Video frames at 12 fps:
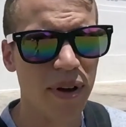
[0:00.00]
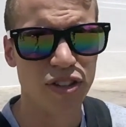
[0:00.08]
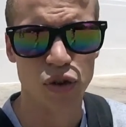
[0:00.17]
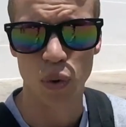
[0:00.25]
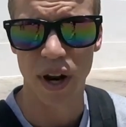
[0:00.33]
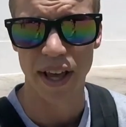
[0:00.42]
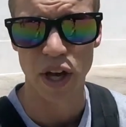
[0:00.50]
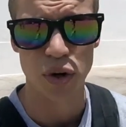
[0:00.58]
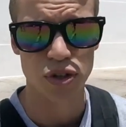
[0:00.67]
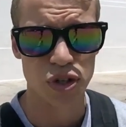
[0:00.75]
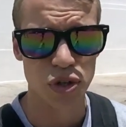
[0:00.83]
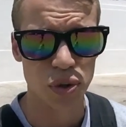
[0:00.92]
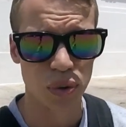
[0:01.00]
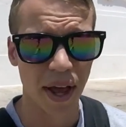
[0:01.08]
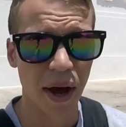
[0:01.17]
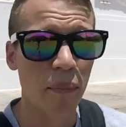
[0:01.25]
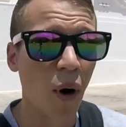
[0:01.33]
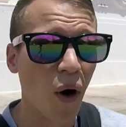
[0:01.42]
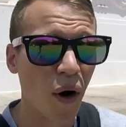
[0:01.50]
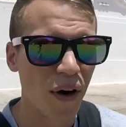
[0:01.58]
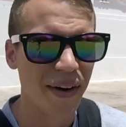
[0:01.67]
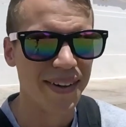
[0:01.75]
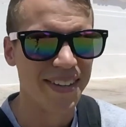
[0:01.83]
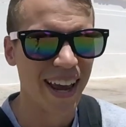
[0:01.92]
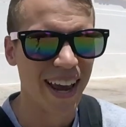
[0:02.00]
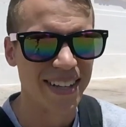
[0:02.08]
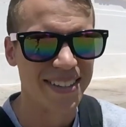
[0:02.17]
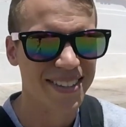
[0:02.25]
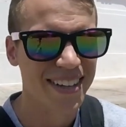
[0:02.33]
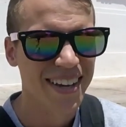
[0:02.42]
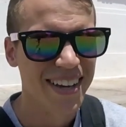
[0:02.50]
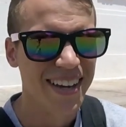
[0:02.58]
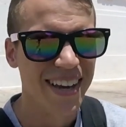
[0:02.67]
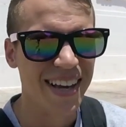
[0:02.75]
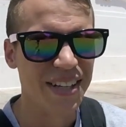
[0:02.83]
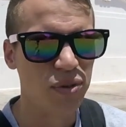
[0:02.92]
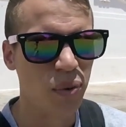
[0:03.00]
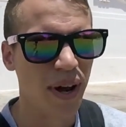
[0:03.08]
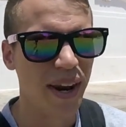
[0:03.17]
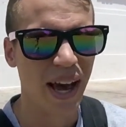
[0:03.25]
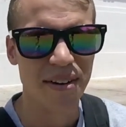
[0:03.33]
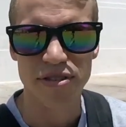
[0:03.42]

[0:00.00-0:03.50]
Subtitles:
It's when I go to like a bar and dance, it's when I